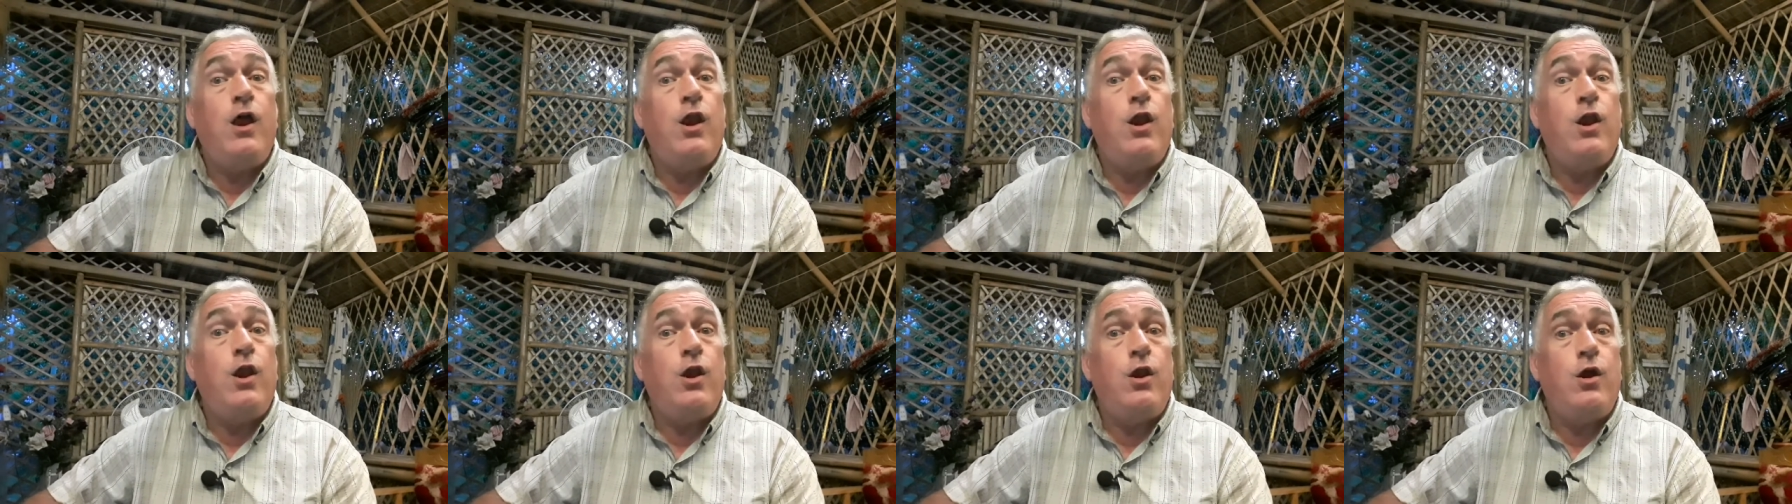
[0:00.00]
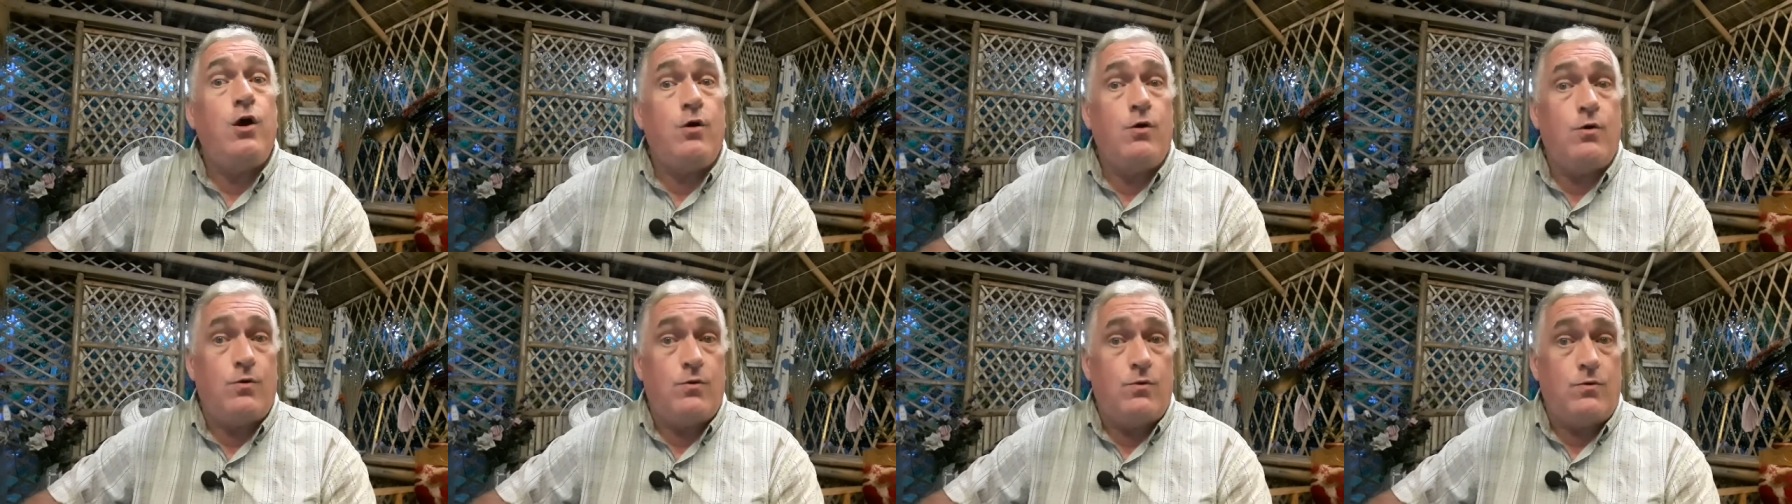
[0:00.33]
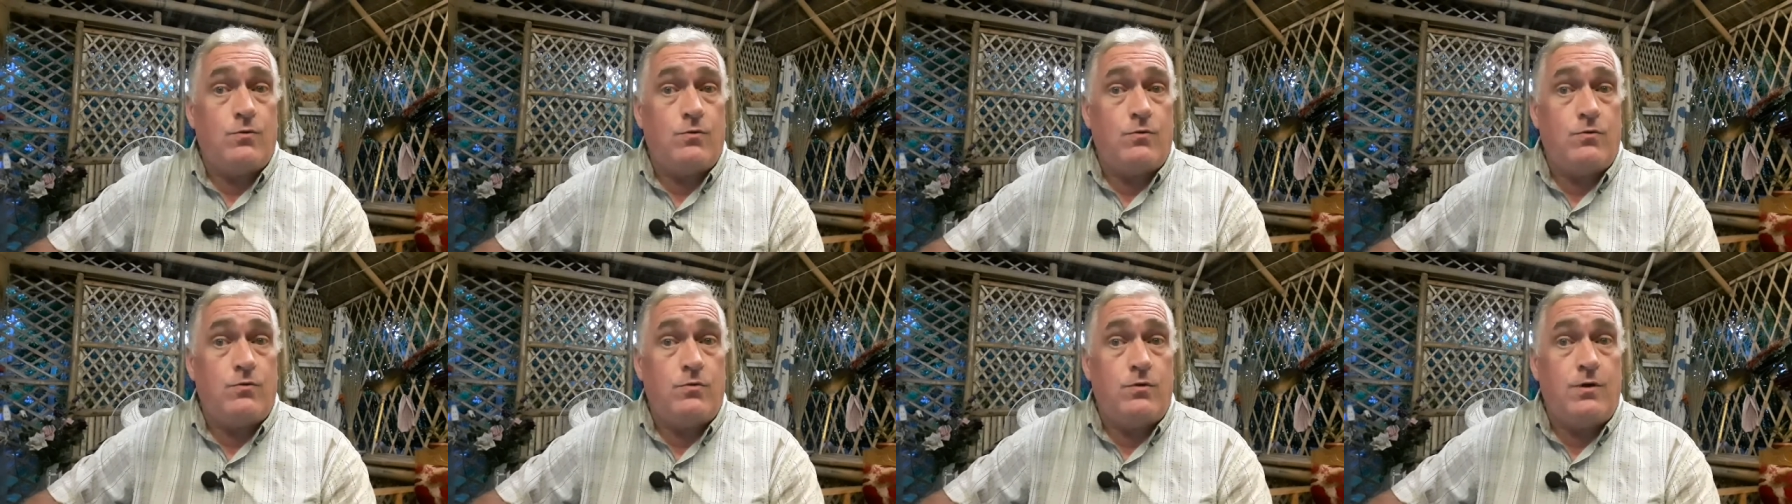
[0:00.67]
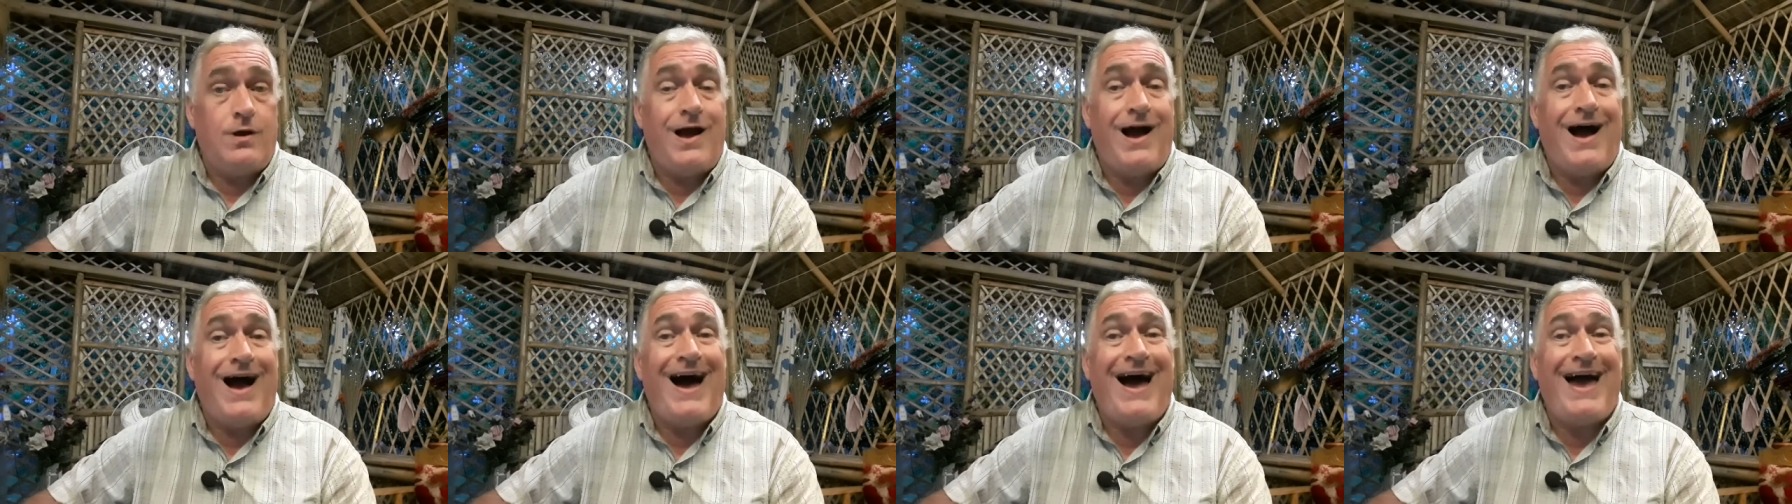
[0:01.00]
No,
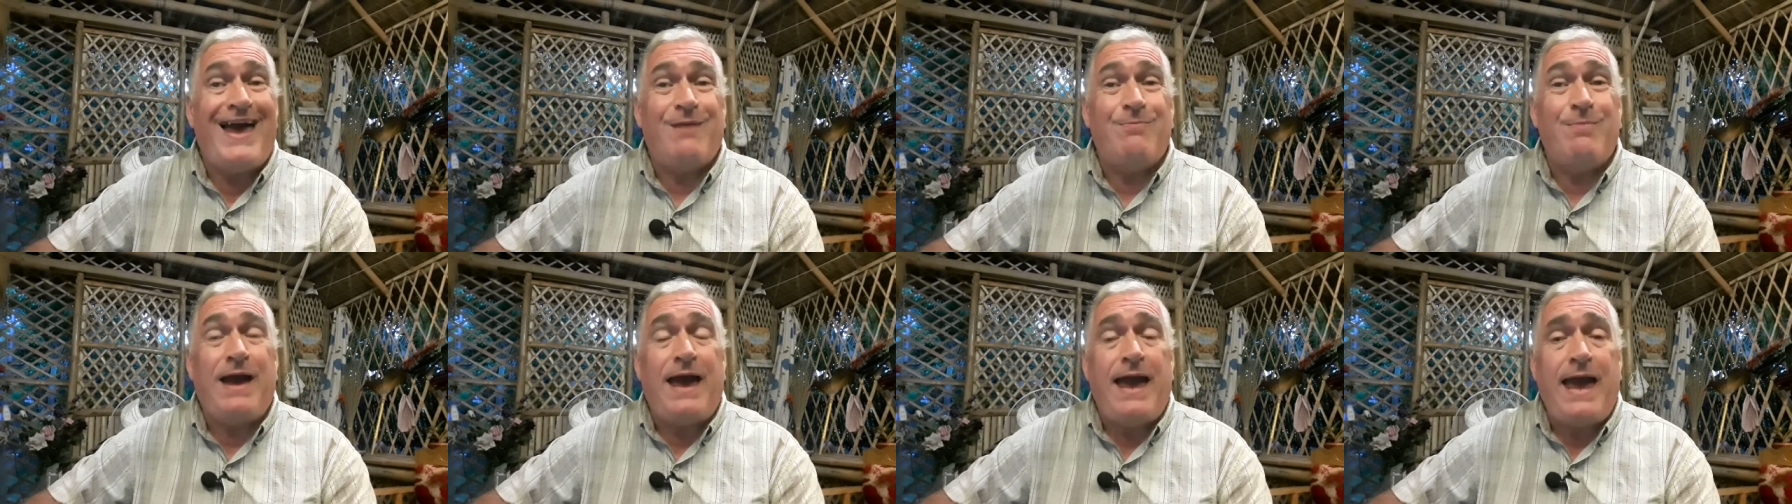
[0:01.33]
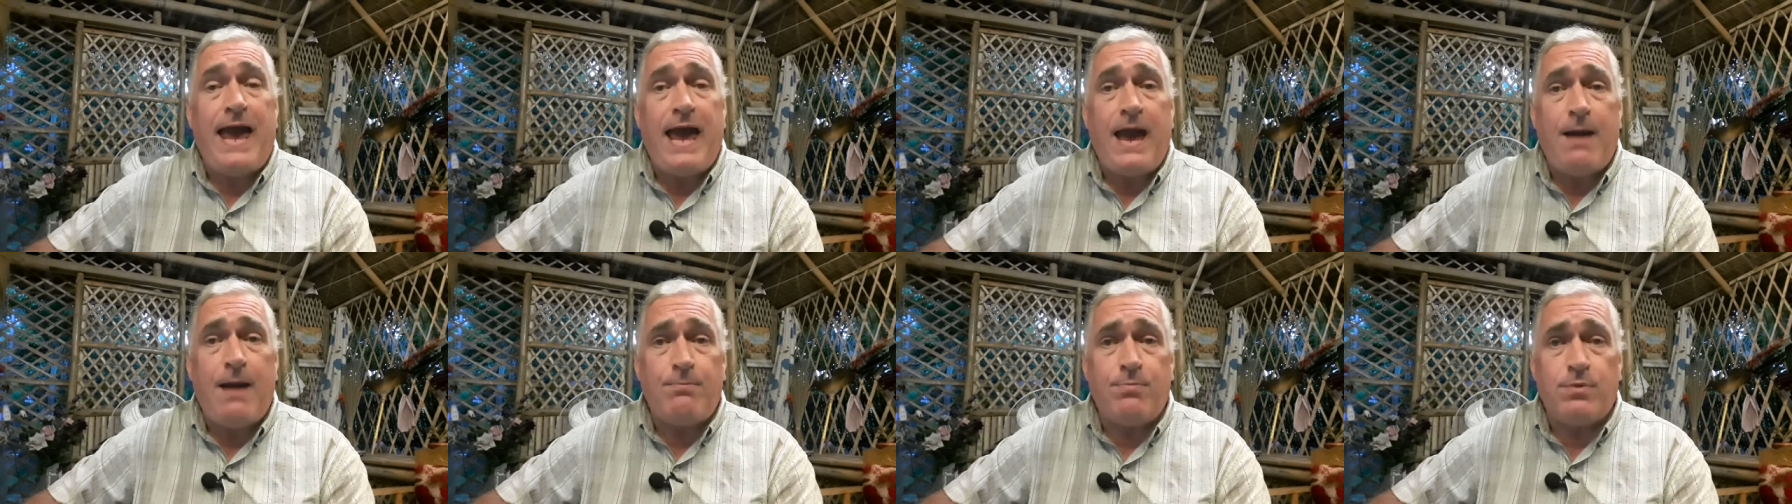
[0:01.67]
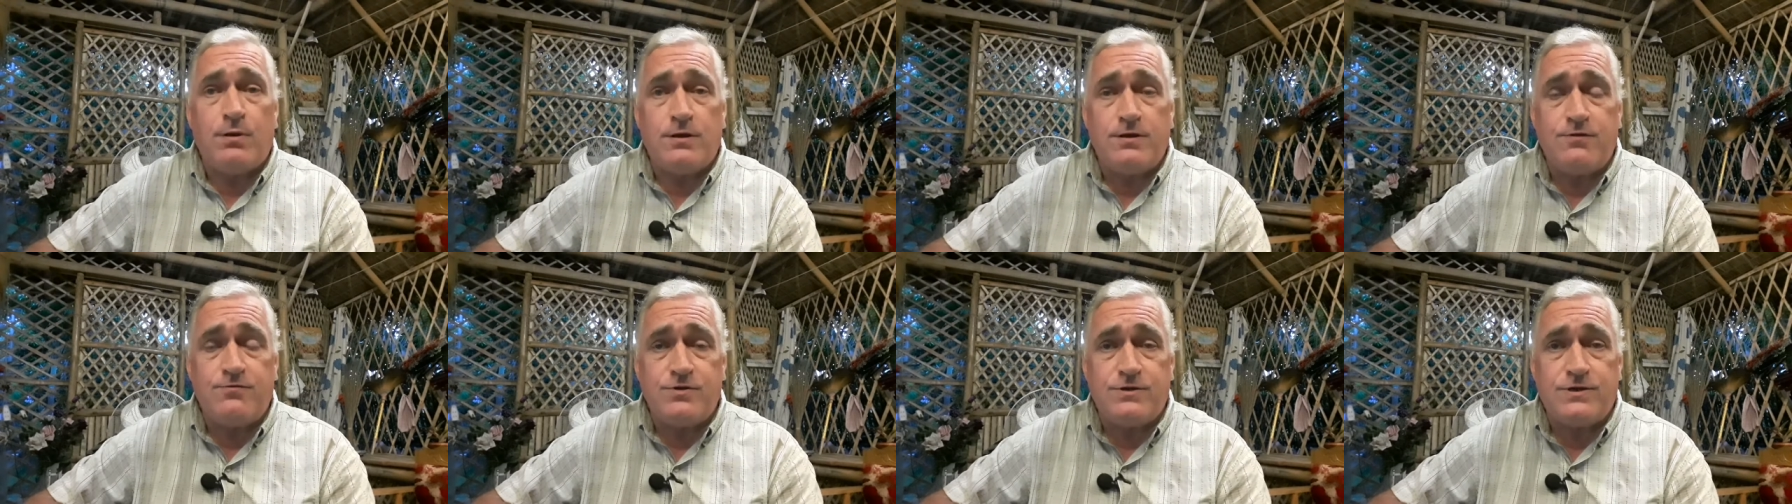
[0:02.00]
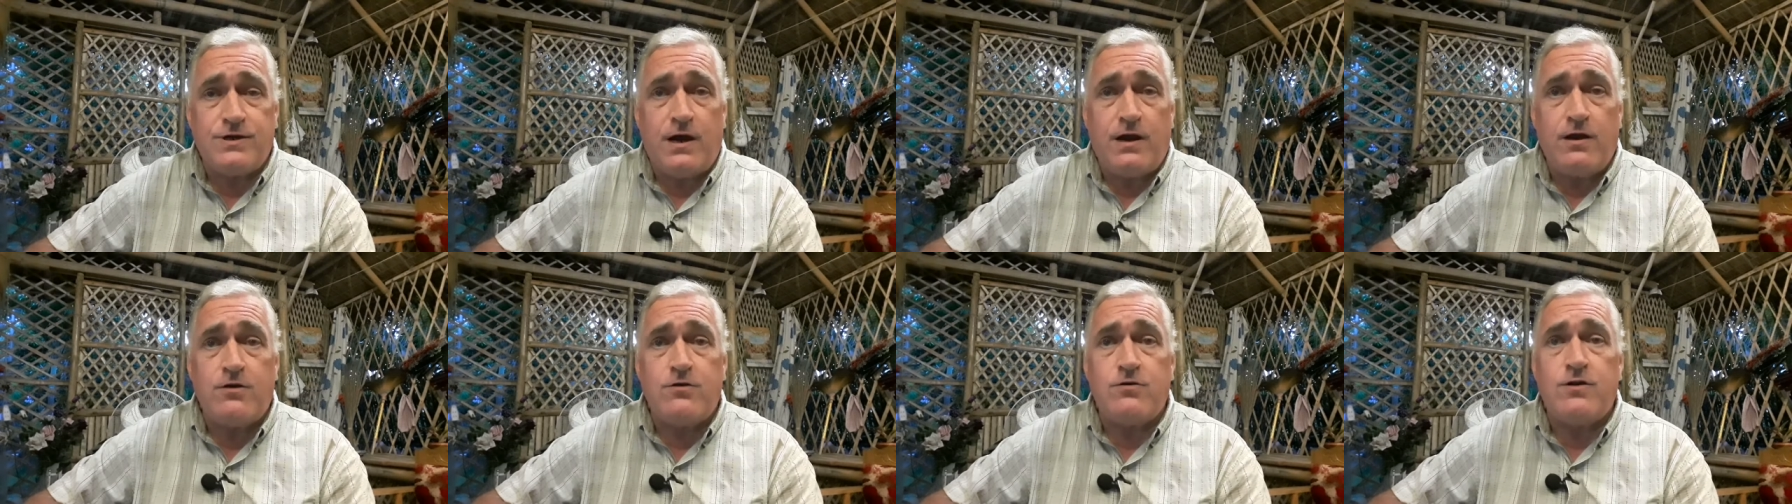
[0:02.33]
I am happily
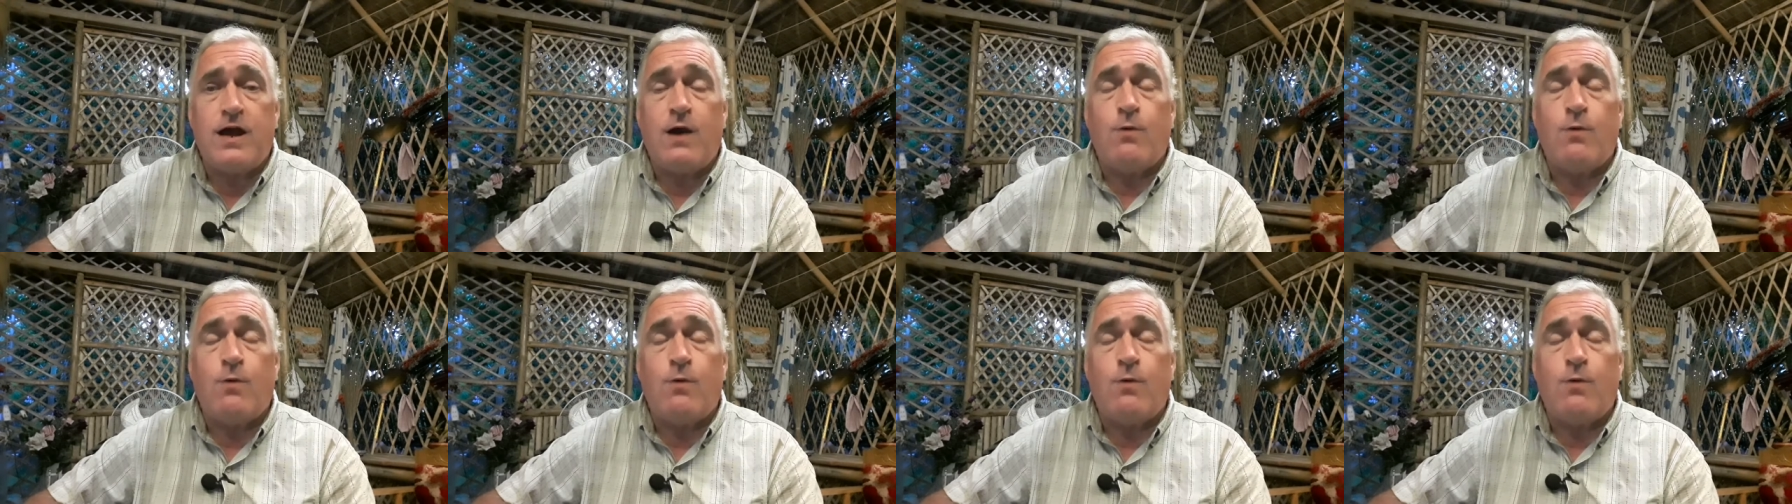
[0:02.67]
retired.